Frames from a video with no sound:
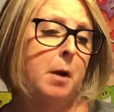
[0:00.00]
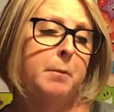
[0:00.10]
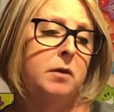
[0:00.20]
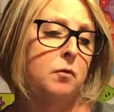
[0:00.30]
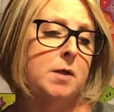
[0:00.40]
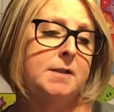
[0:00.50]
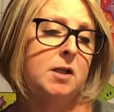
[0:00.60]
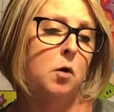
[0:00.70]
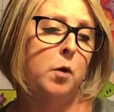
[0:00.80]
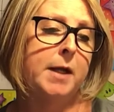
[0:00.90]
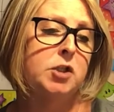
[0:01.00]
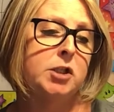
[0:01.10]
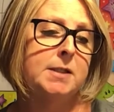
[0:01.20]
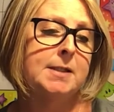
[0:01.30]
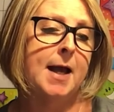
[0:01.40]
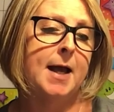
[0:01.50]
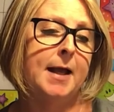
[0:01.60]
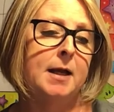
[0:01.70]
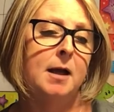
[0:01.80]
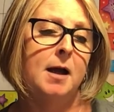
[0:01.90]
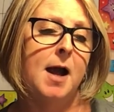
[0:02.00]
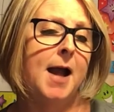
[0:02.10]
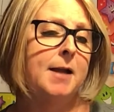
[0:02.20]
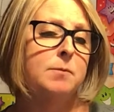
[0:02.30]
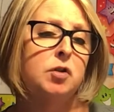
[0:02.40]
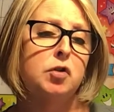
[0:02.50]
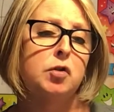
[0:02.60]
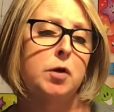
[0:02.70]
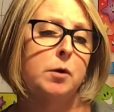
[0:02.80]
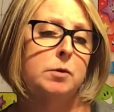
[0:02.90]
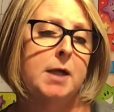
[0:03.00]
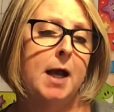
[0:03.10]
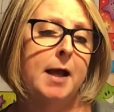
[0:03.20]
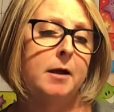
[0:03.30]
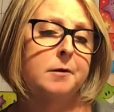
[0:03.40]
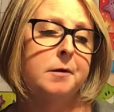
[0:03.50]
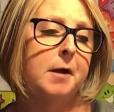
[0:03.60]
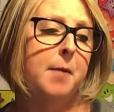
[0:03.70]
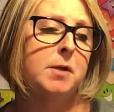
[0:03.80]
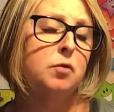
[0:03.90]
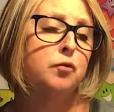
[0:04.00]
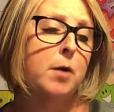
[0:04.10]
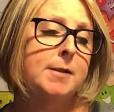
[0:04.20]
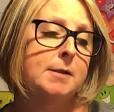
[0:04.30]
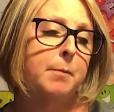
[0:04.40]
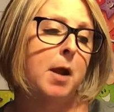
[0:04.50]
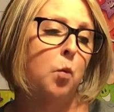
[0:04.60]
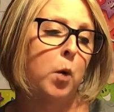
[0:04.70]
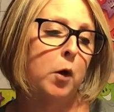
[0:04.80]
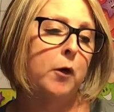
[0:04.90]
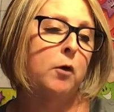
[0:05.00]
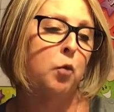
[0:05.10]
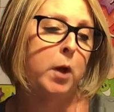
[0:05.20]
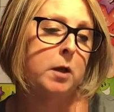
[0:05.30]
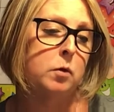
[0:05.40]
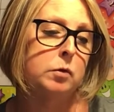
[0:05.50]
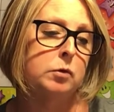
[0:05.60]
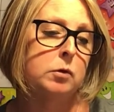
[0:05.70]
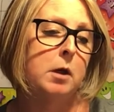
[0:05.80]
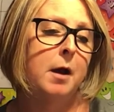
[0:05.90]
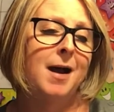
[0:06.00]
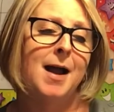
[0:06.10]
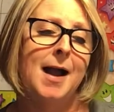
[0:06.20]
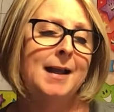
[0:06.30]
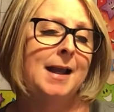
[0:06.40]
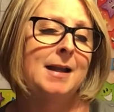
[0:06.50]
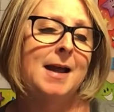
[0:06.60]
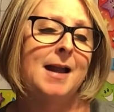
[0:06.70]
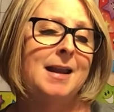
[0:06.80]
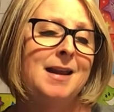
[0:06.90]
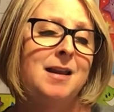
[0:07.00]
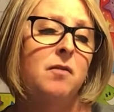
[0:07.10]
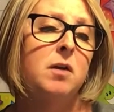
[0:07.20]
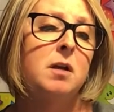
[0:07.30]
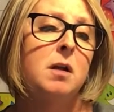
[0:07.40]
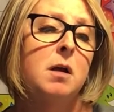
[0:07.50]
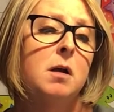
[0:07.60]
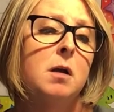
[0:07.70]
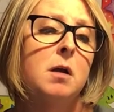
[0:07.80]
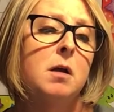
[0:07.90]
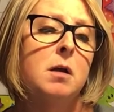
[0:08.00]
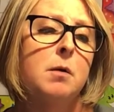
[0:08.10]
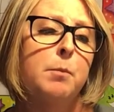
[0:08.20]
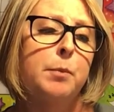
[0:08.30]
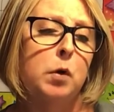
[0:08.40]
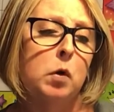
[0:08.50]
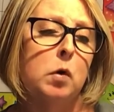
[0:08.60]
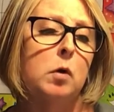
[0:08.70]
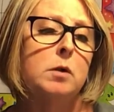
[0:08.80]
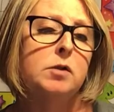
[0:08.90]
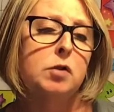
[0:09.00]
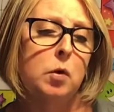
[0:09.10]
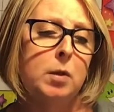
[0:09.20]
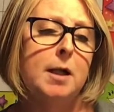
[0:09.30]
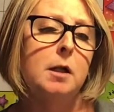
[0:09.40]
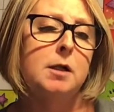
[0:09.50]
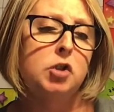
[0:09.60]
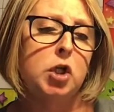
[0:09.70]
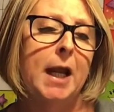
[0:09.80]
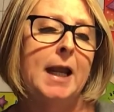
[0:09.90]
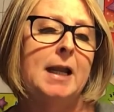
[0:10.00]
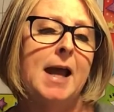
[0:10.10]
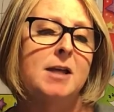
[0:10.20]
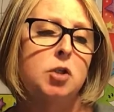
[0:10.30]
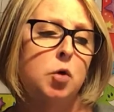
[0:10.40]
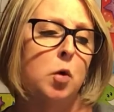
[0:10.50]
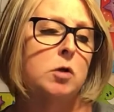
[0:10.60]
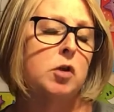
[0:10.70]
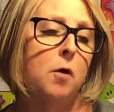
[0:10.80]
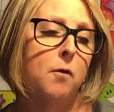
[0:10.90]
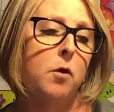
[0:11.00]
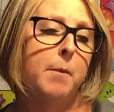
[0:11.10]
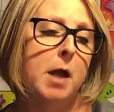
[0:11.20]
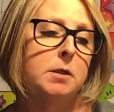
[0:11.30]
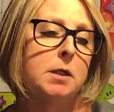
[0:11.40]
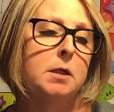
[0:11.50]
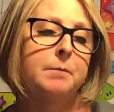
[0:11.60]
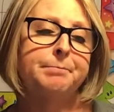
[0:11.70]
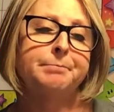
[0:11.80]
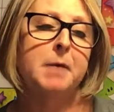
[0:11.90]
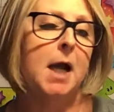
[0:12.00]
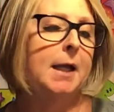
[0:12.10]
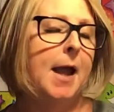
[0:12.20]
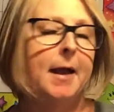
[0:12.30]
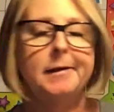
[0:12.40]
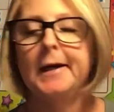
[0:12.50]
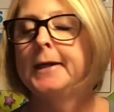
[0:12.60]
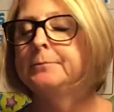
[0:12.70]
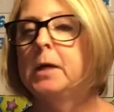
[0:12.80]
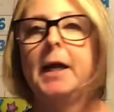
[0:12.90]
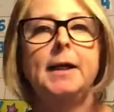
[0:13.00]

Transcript: But the rusty old engine sighed I am so tired. I must rest my weary wheels. I cannot even pull so little a train as yours over the mountain. I cannot, I